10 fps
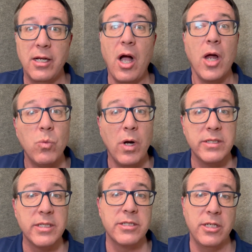God
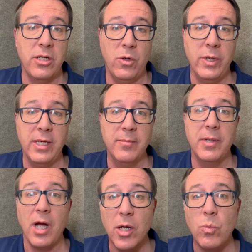wants us to know Him.
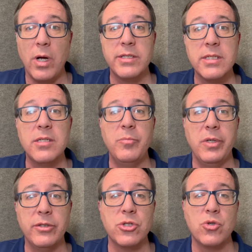God wants us to
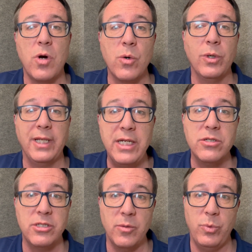build a strong
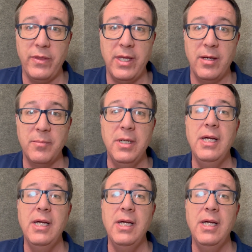relationship with Him.